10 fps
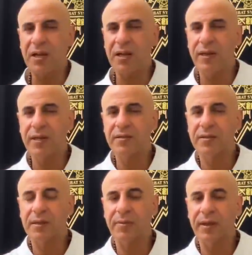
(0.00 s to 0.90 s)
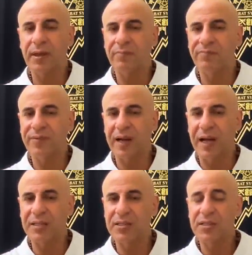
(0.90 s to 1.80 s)
there's something. I
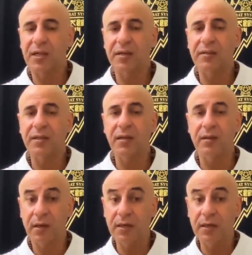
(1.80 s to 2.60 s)
suck it in.